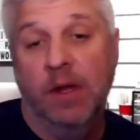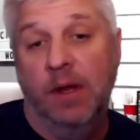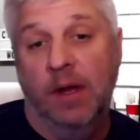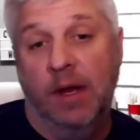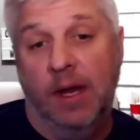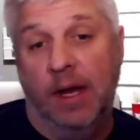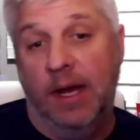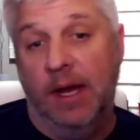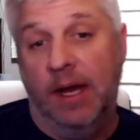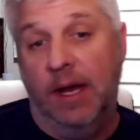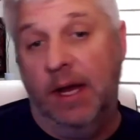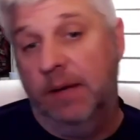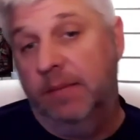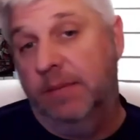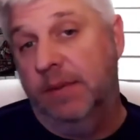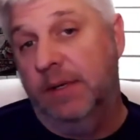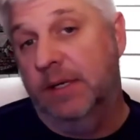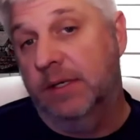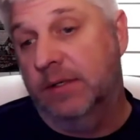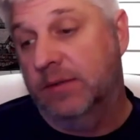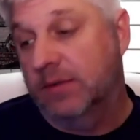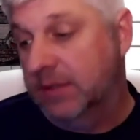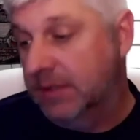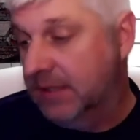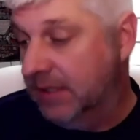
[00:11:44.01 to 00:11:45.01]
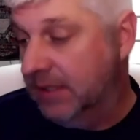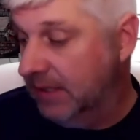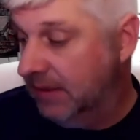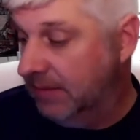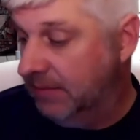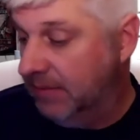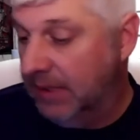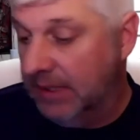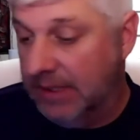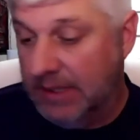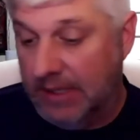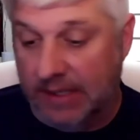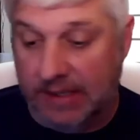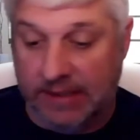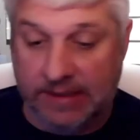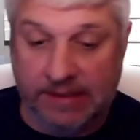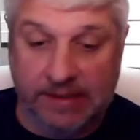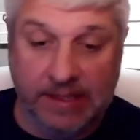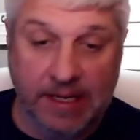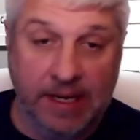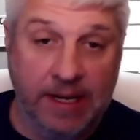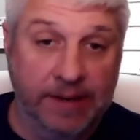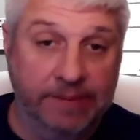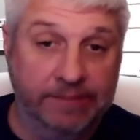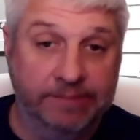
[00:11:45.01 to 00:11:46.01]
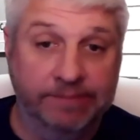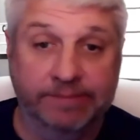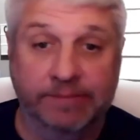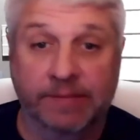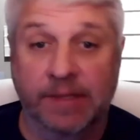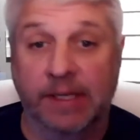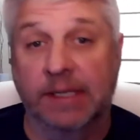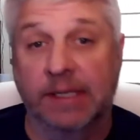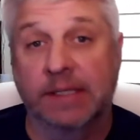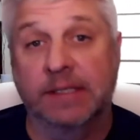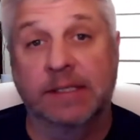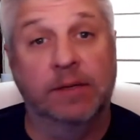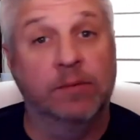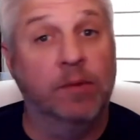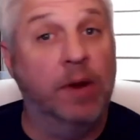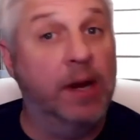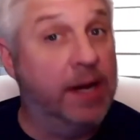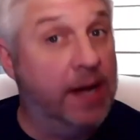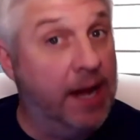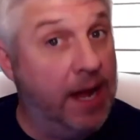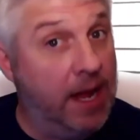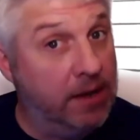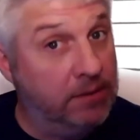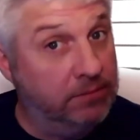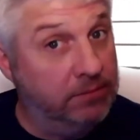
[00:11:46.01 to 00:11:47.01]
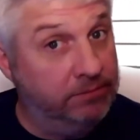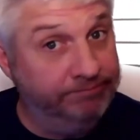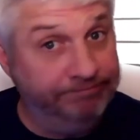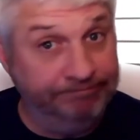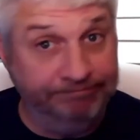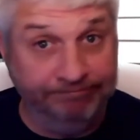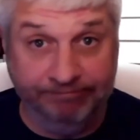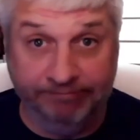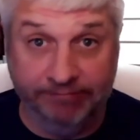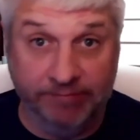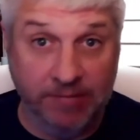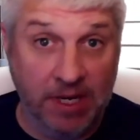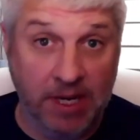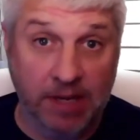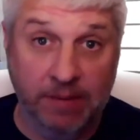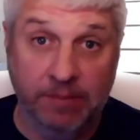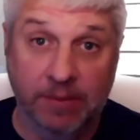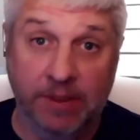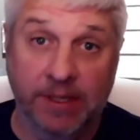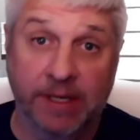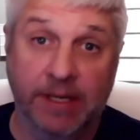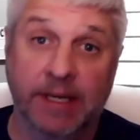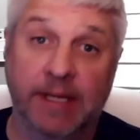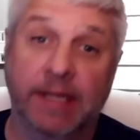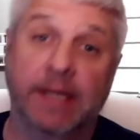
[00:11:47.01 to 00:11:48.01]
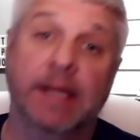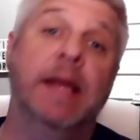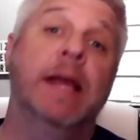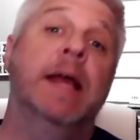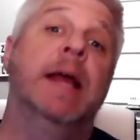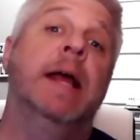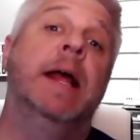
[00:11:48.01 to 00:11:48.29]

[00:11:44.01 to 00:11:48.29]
I'd be interested because, like I said, right now I'm leaning